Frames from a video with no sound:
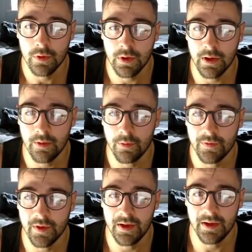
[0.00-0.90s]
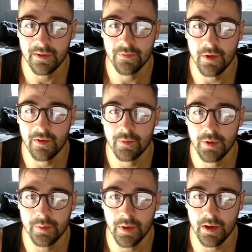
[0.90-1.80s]
And we'll say he has 5
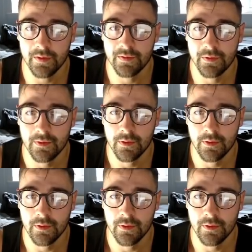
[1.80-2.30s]
body parts,